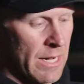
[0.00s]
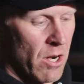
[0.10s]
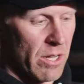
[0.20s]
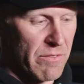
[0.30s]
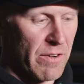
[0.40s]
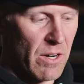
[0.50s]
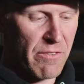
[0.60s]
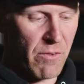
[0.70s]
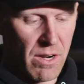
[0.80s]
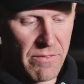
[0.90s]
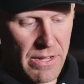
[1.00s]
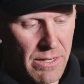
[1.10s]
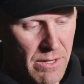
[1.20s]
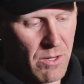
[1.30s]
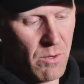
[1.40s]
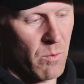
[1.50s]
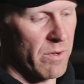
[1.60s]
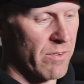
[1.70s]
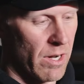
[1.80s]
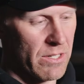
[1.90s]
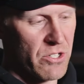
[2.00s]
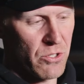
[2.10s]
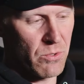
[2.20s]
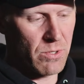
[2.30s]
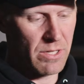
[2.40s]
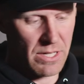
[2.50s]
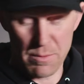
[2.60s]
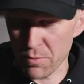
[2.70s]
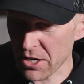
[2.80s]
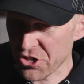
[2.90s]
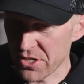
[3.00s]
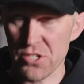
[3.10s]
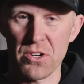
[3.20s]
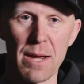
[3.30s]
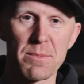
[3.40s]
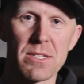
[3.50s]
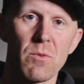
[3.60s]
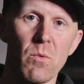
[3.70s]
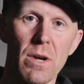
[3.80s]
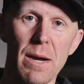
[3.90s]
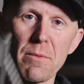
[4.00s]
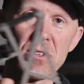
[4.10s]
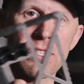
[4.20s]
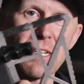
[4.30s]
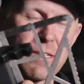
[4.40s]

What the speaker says: on the very front of it, we've got 2 compression straps. When I'm using a